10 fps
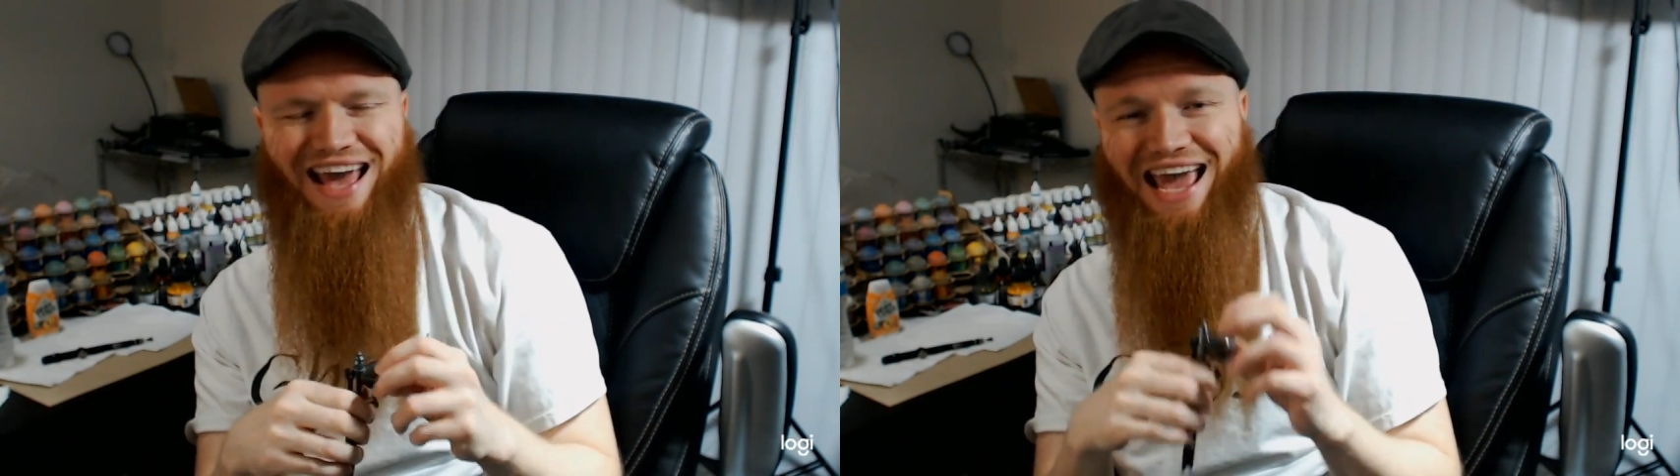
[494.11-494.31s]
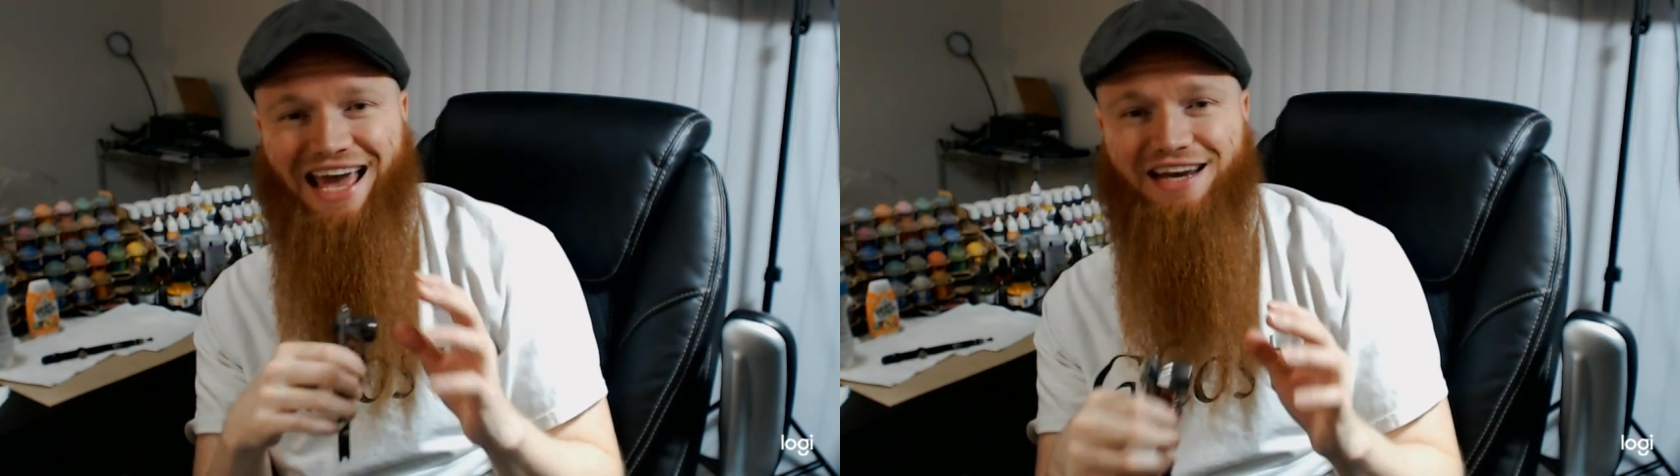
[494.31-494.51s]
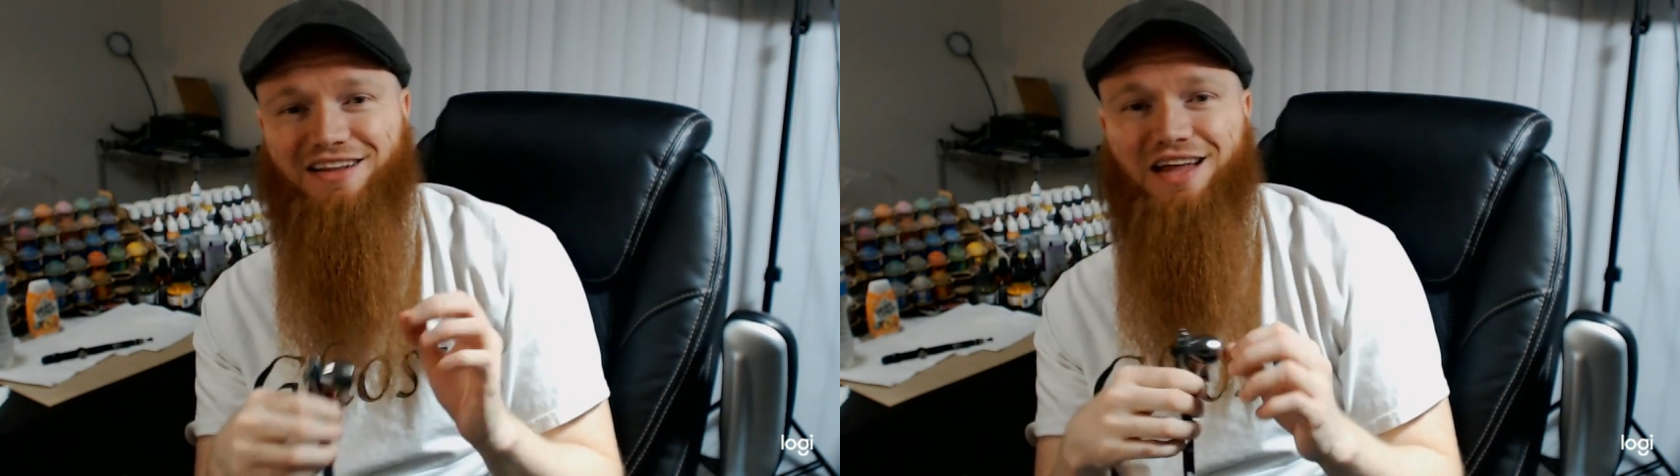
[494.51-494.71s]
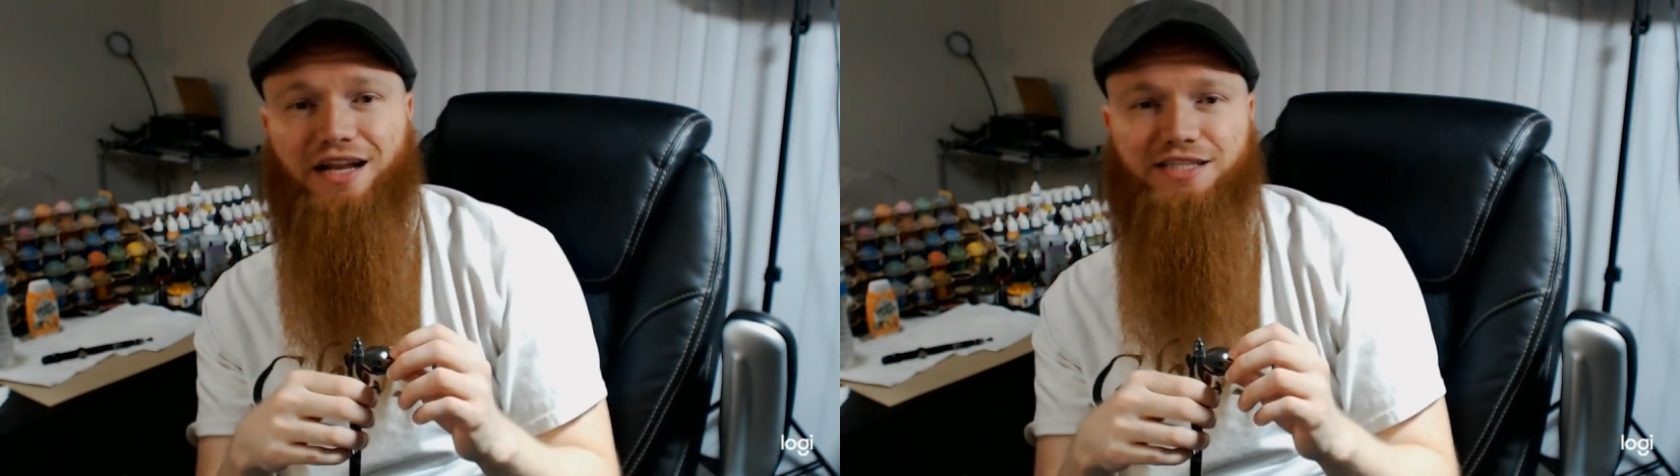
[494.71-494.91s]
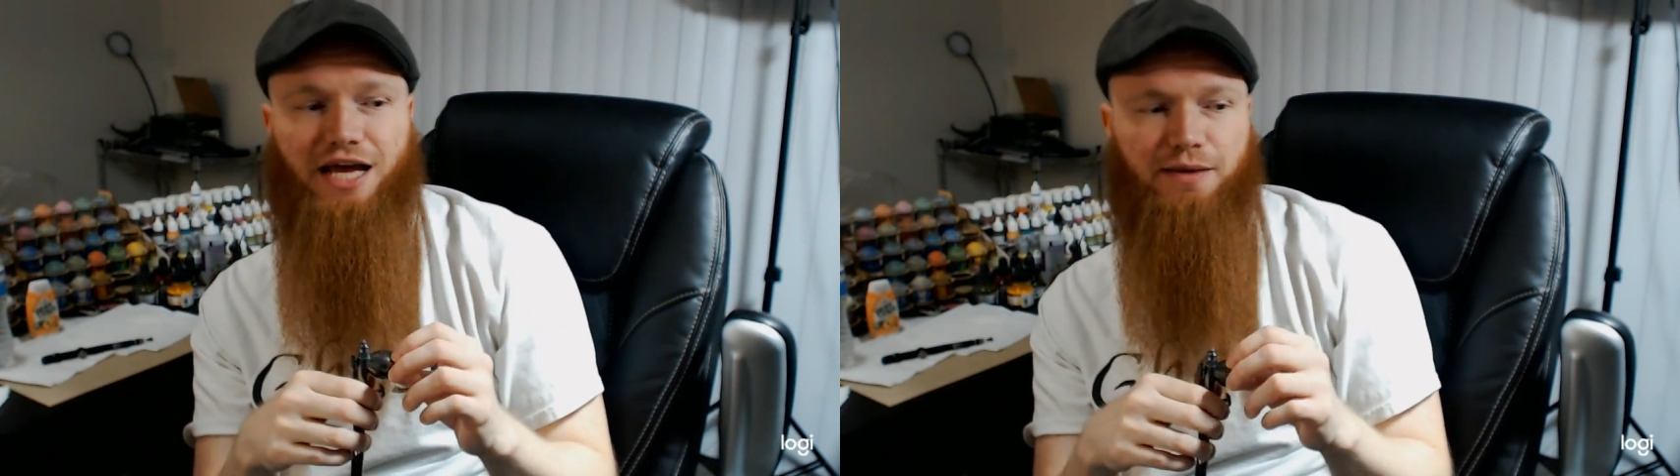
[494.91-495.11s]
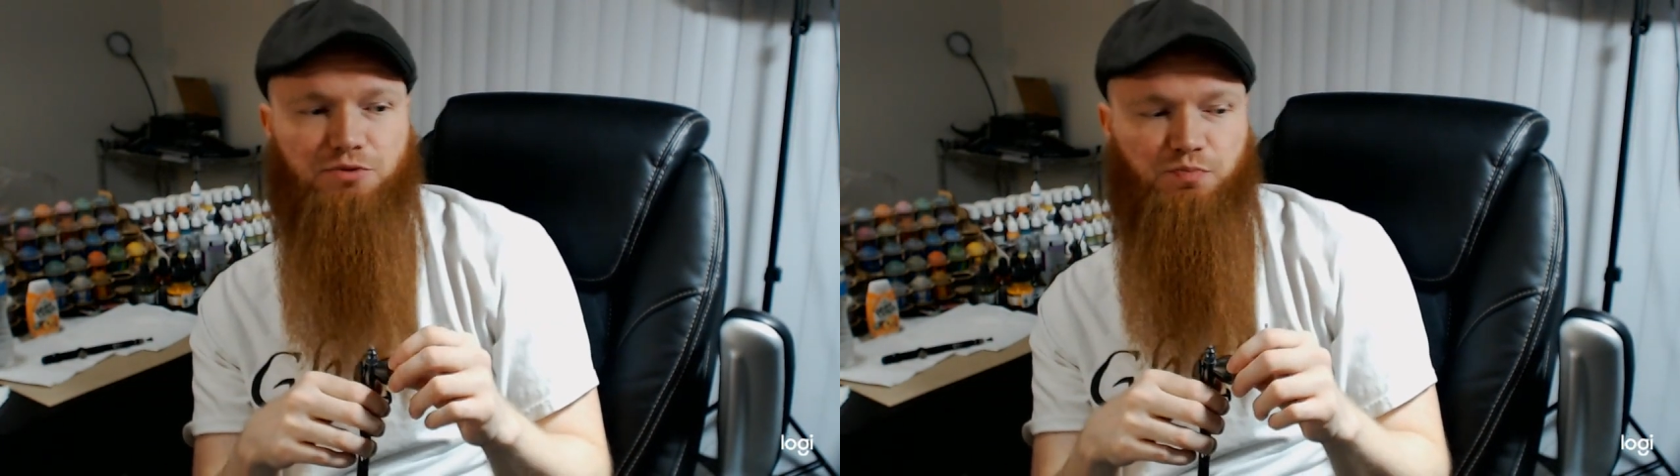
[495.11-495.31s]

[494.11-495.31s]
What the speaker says: And a lot of times